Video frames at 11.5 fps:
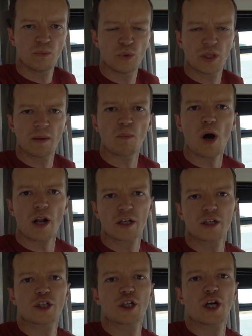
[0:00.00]
really
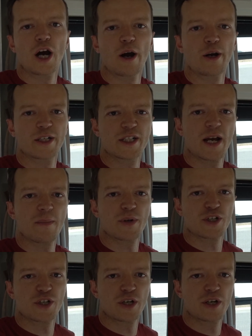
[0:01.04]
monitor our
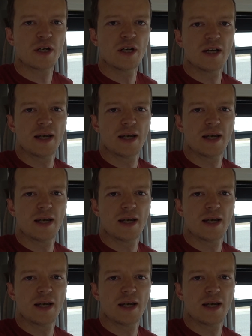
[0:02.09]
temperature